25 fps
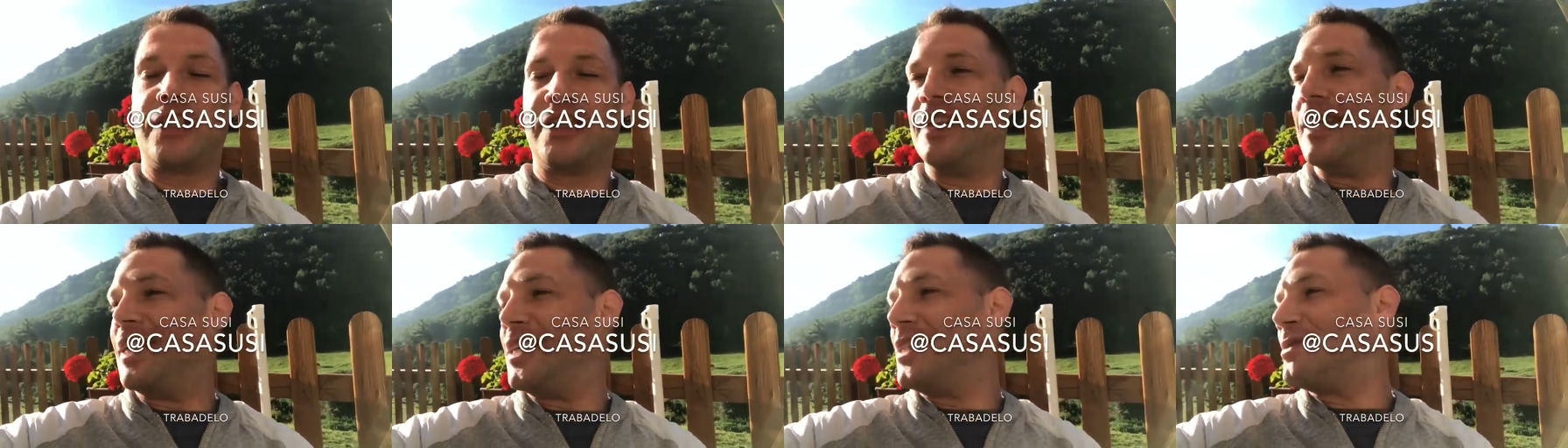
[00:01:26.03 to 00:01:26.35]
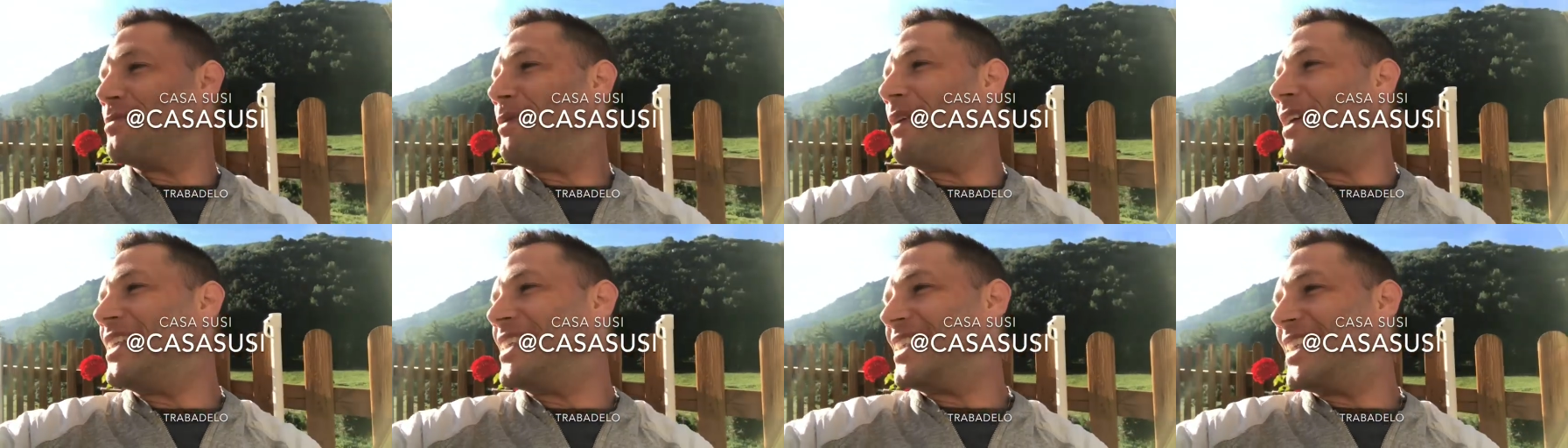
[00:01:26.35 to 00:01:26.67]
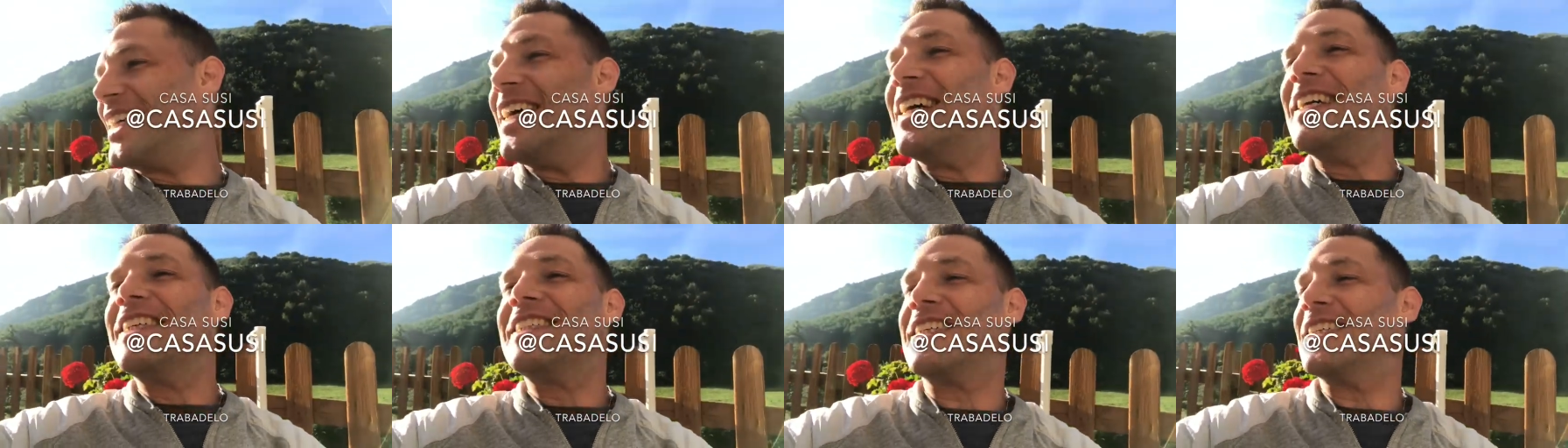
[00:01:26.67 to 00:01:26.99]
knee splints,
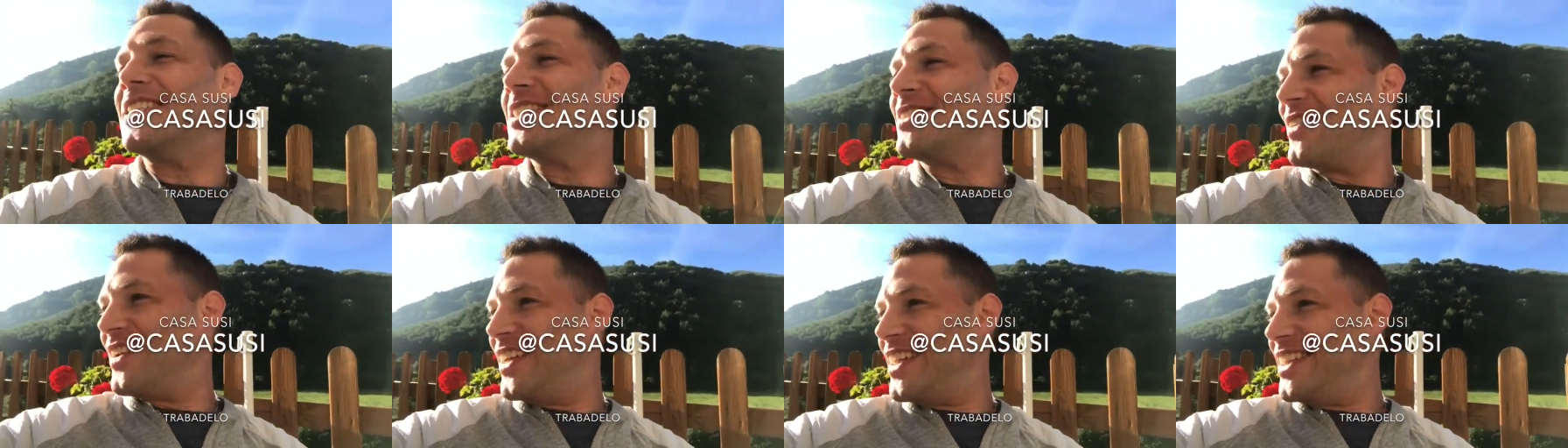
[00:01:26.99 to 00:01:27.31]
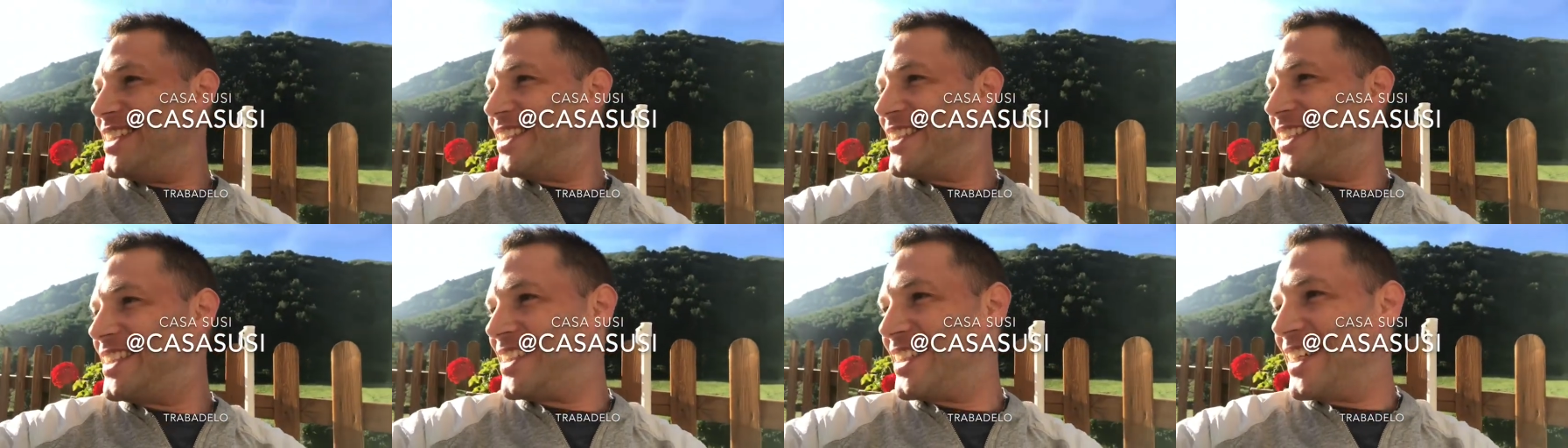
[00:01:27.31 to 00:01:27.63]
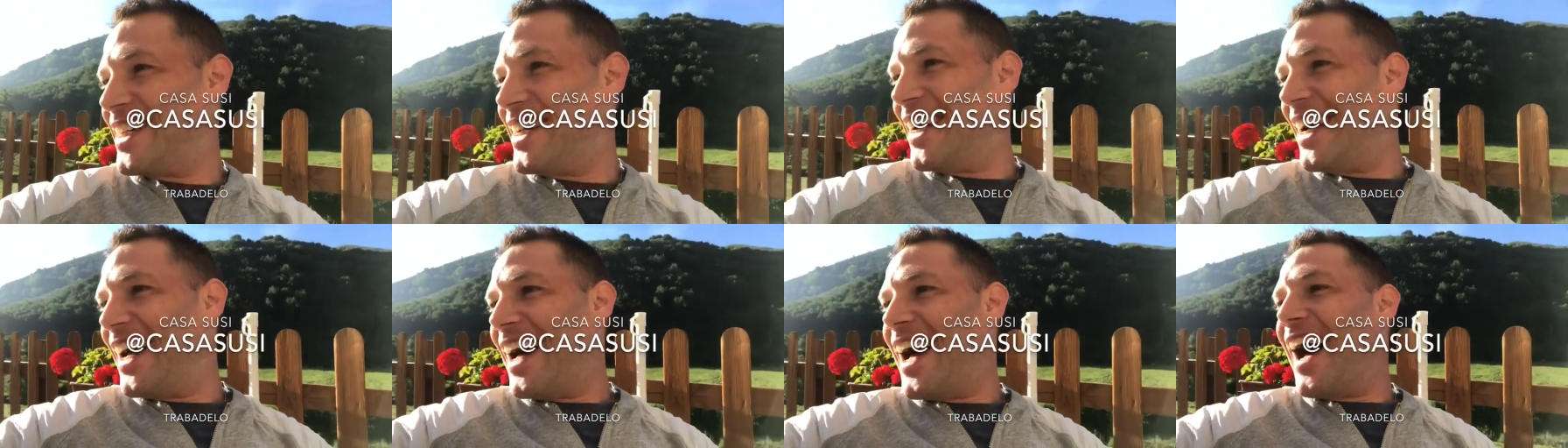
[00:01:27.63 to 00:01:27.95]
shin splints,
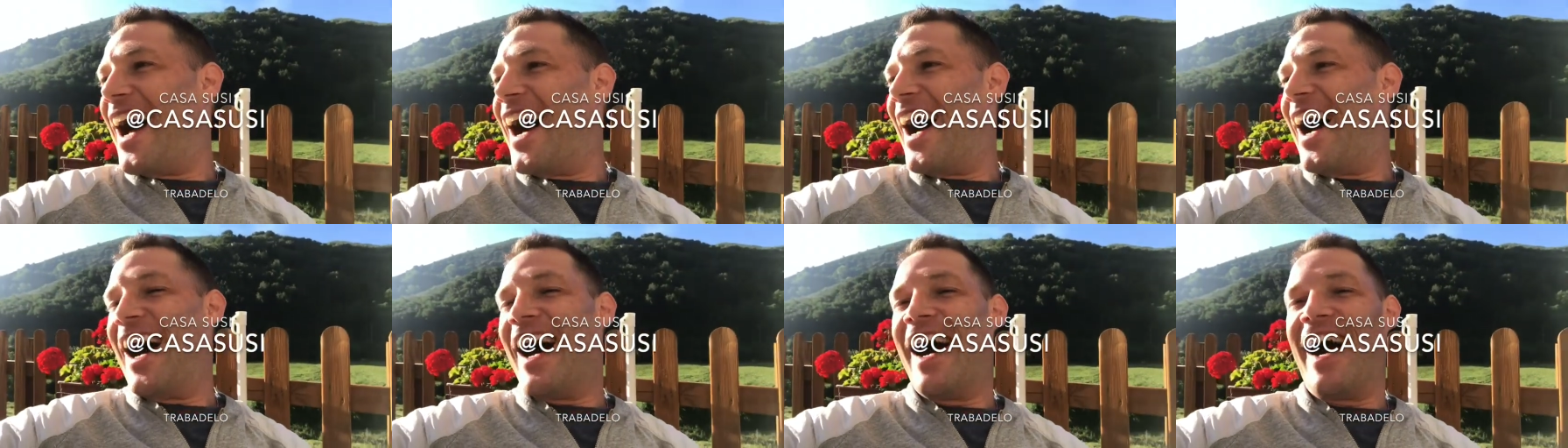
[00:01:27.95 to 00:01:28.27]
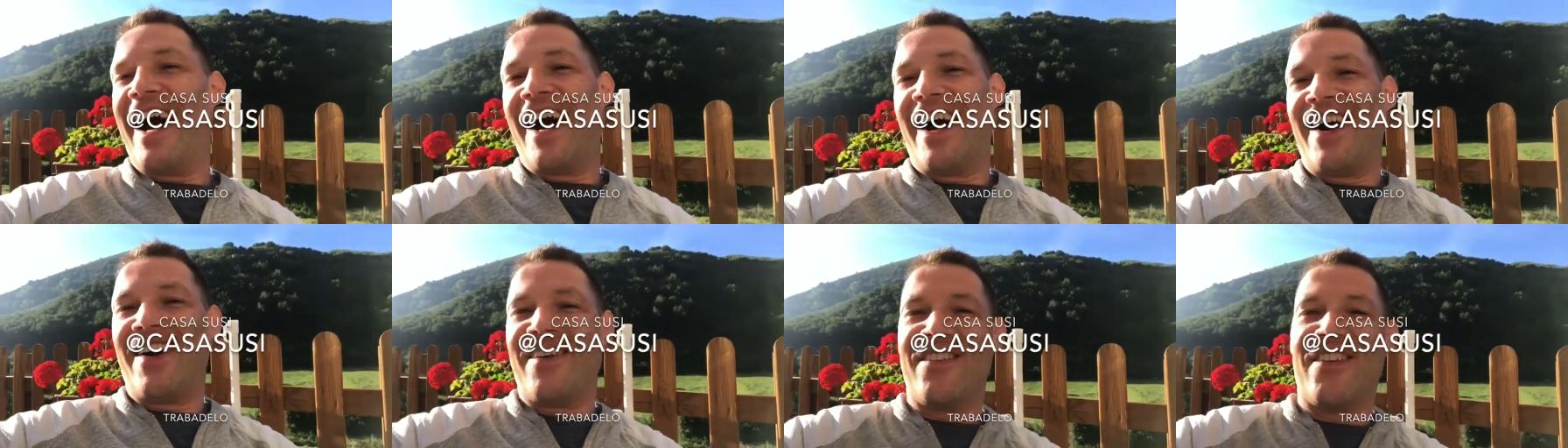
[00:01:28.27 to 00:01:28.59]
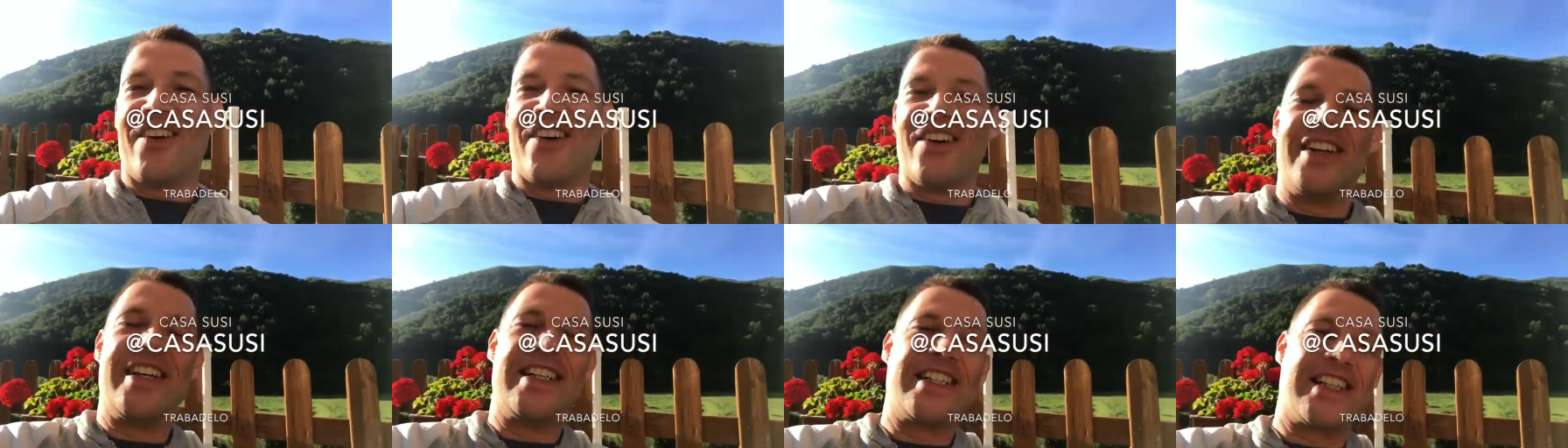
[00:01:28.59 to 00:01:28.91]
it, um,
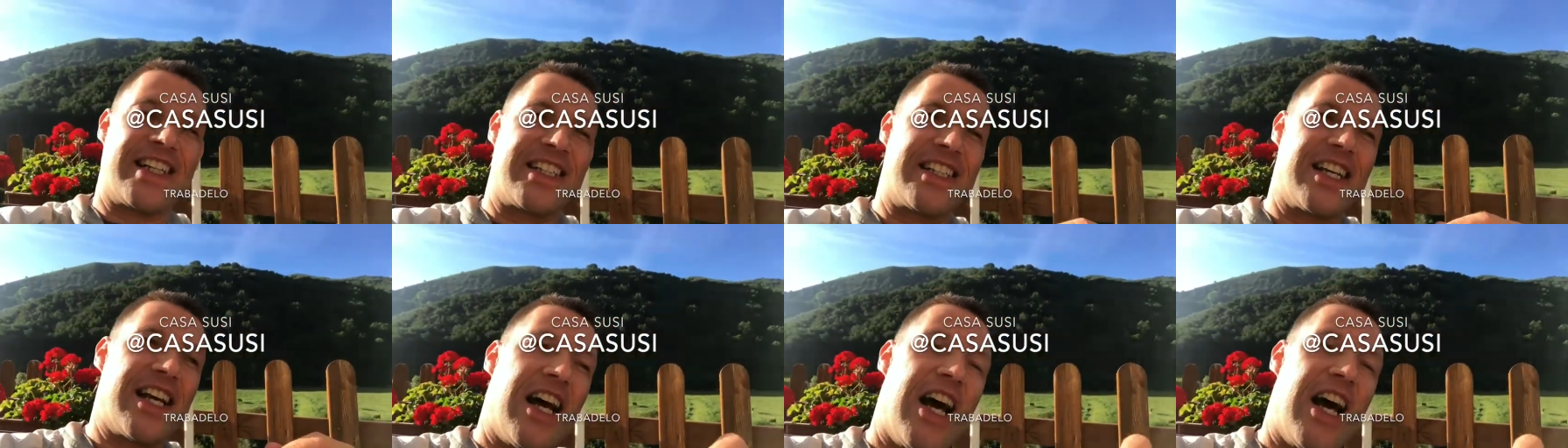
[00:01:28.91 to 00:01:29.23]
all these things.